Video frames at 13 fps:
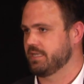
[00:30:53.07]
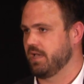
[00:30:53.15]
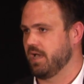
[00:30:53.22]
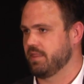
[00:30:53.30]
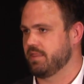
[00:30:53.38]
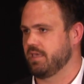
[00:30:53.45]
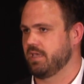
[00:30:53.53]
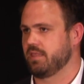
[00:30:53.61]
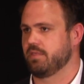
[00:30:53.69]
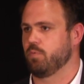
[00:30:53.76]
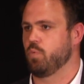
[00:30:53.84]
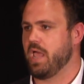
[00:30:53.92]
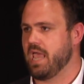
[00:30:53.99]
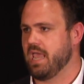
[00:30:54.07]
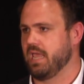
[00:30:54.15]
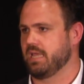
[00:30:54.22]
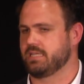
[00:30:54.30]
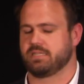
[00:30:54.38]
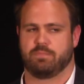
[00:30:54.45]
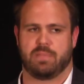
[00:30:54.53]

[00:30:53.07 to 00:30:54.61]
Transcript: I think the way to